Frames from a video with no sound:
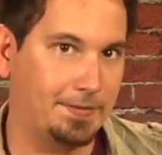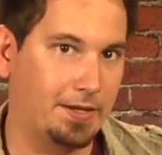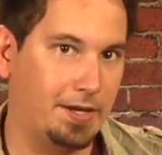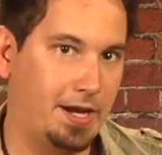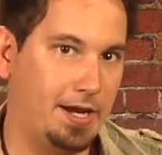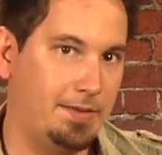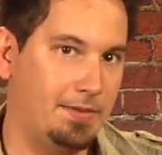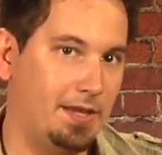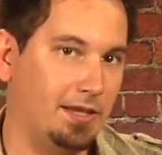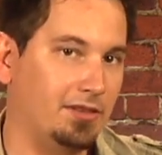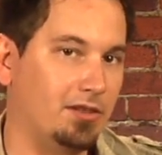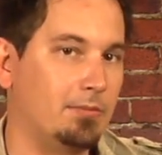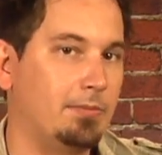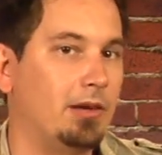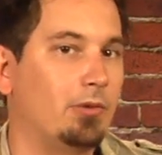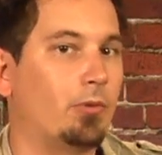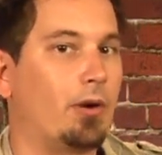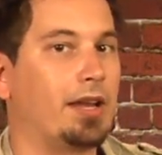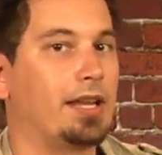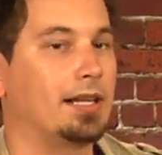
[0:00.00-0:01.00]
that's gonna be
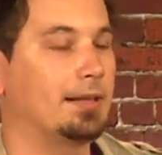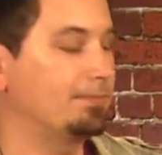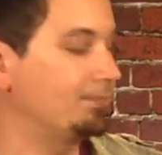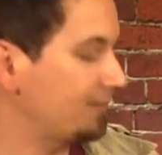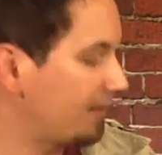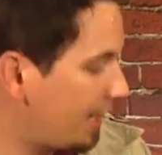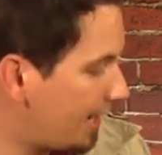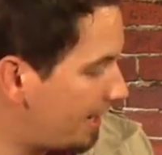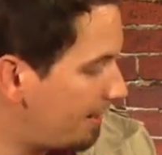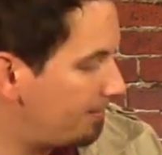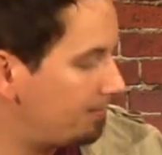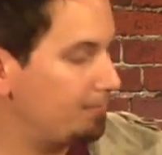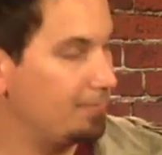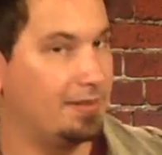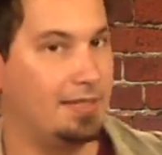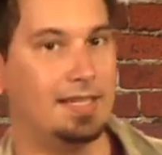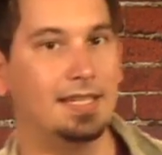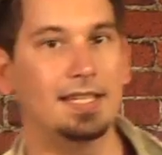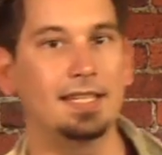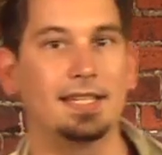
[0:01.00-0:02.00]
running
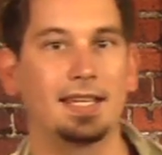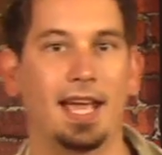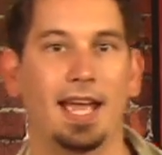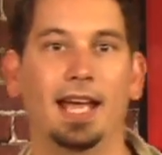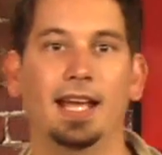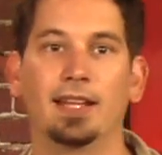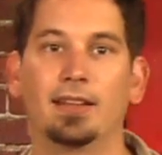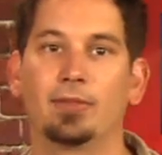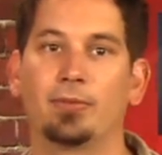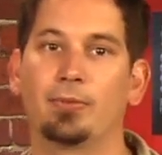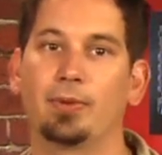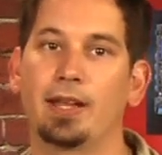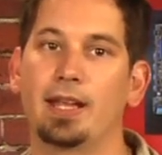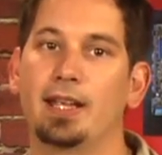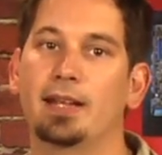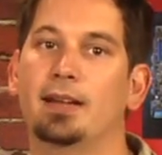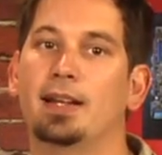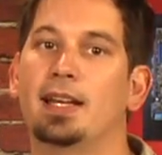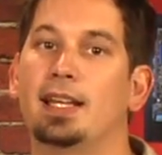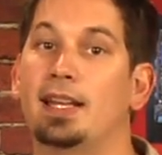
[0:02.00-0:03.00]
MDK3.
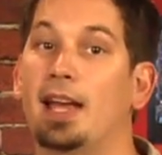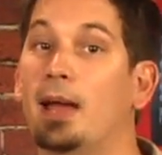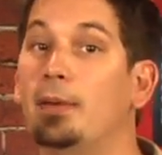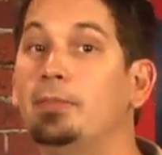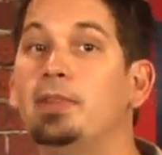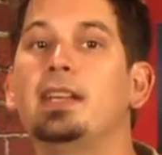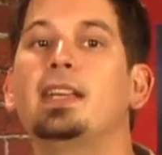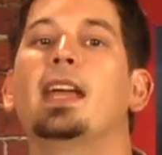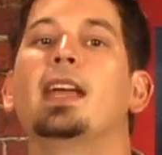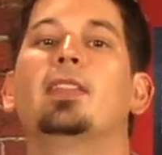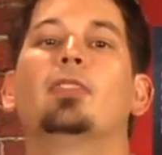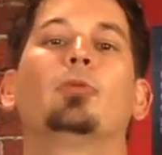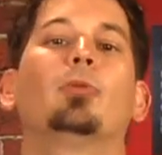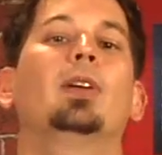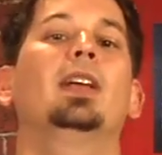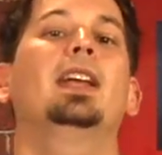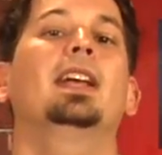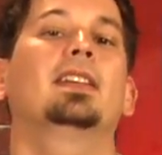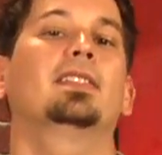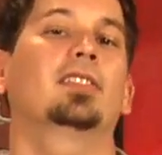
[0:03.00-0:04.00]
Now,
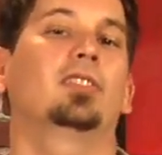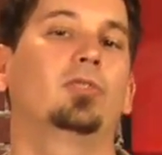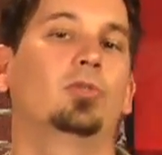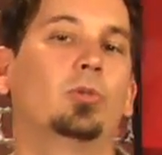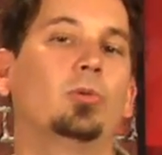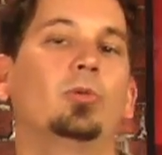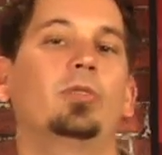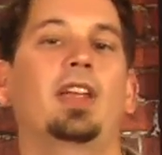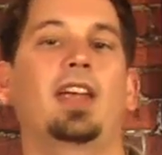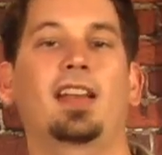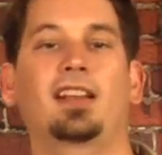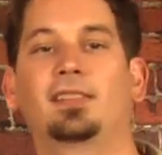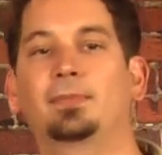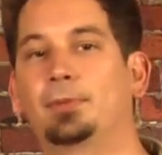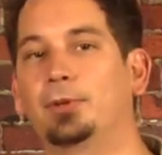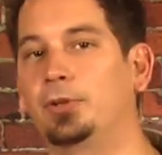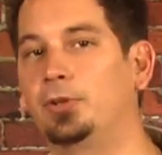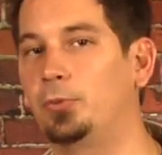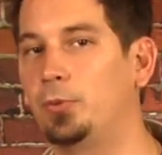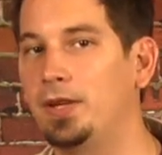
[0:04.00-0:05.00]
MDK3 is a tool that
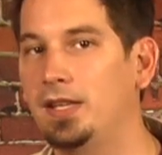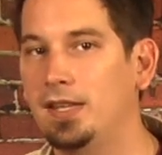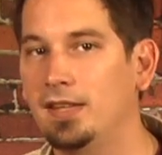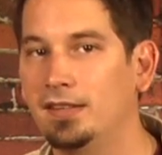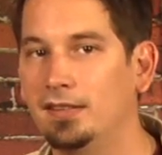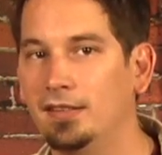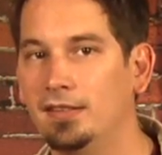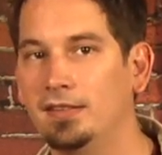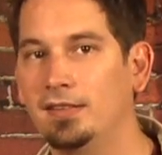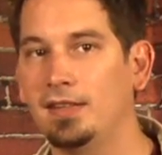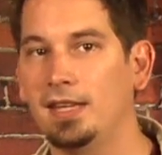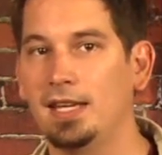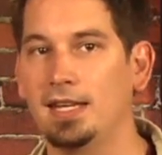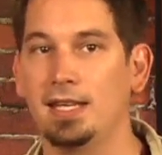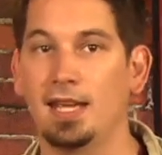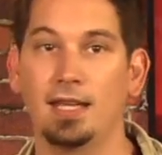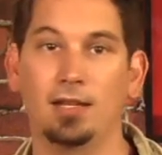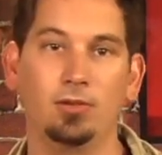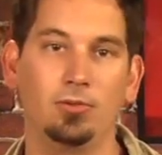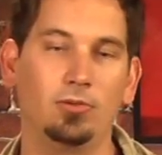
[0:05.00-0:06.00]
exploits weaknesses in
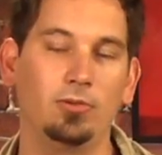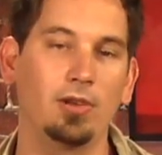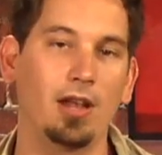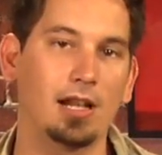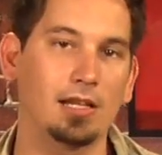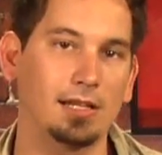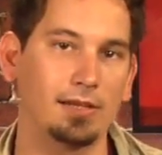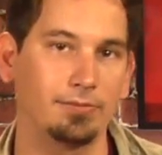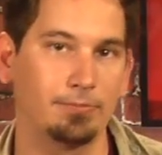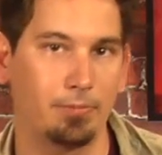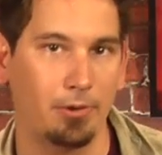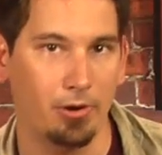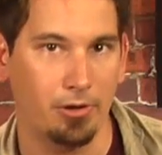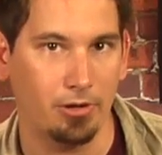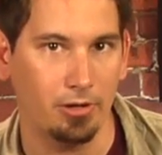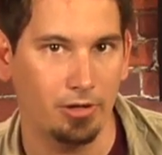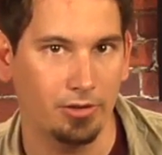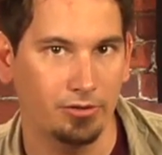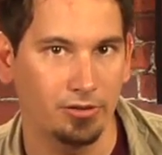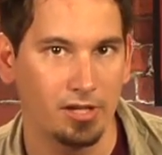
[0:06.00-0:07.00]
802.11
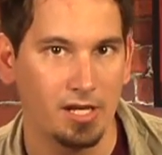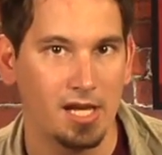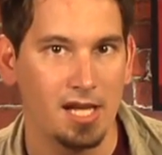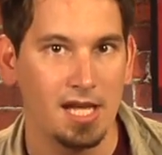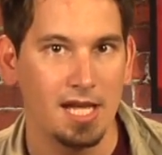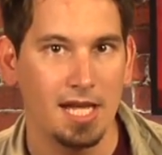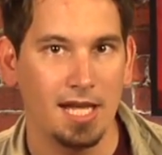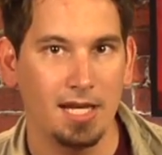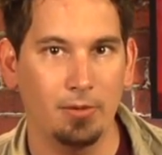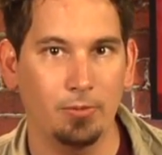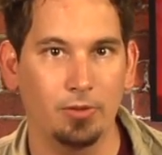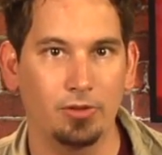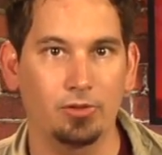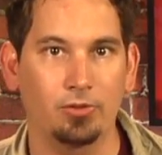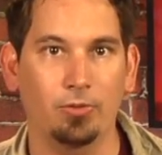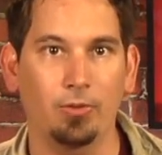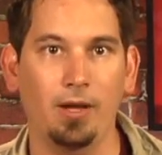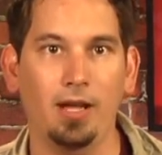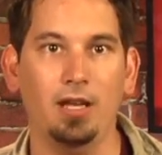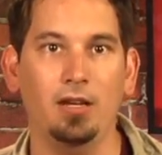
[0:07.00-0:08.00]
protocols. It was
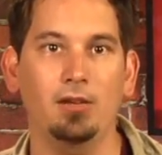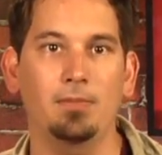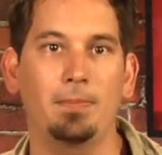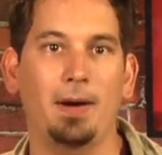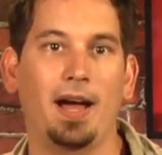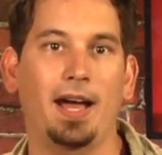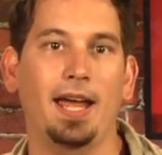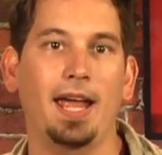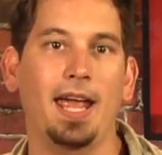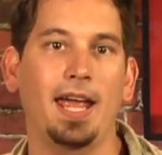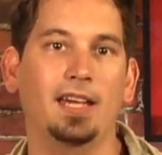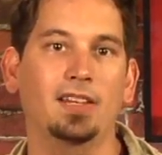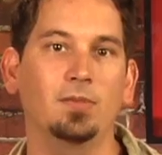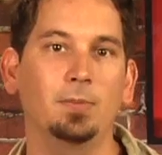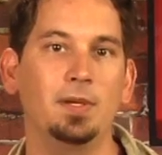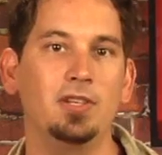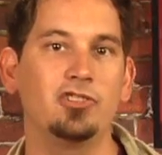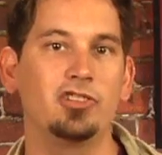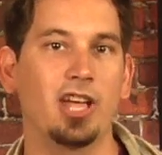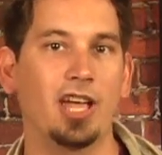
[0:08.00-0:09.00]
created by
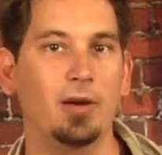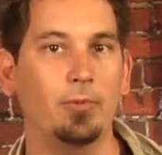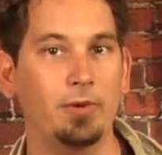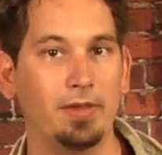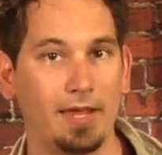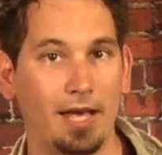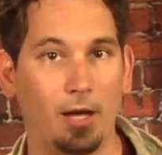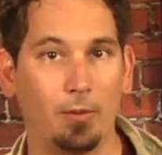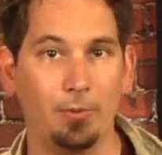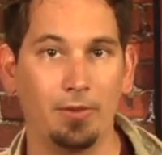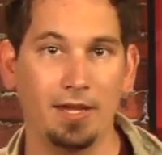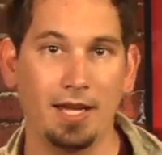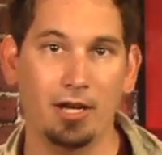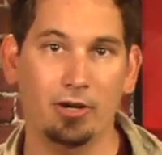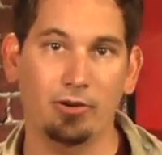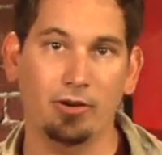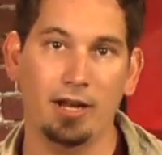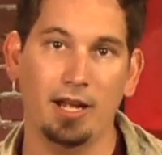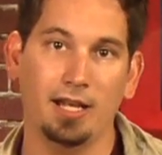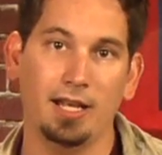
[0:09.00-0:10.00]
ASPJ with the help of the
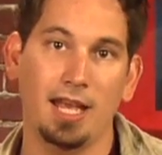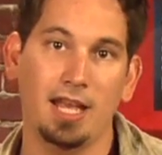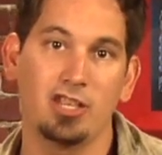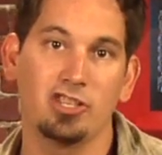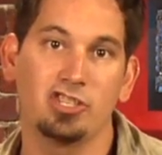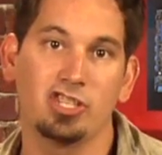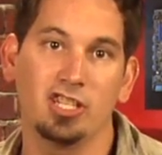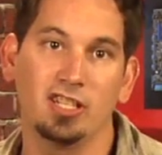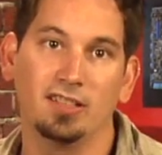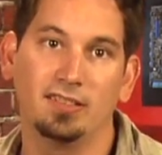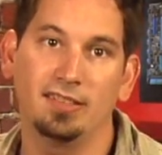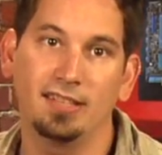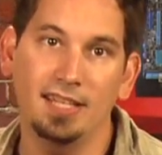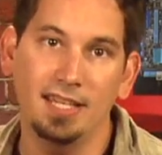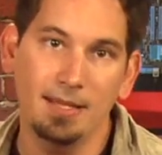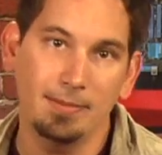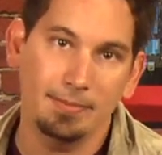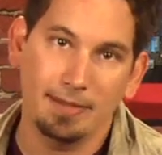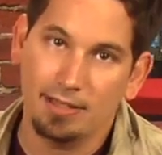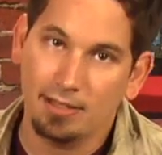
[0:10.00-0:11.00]
ICRAC NG
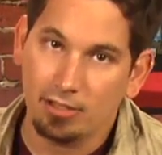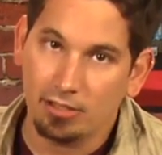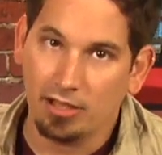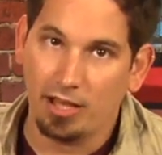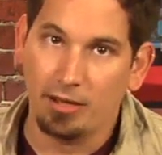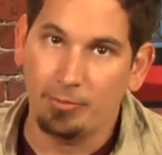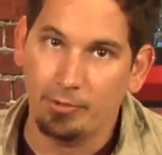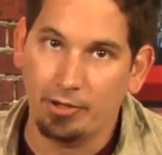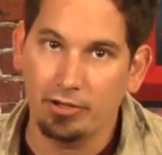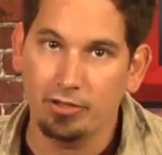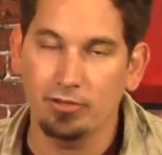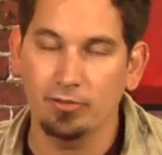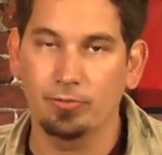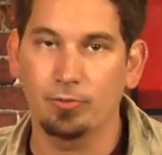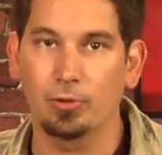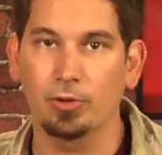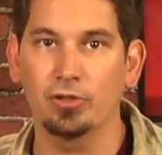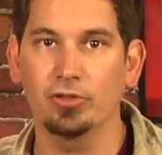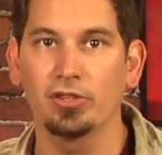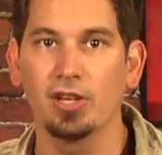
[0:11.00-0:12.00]
team and their libraries, of
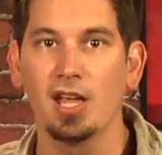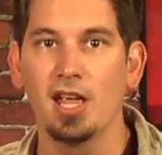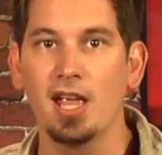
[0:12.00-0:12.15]
course,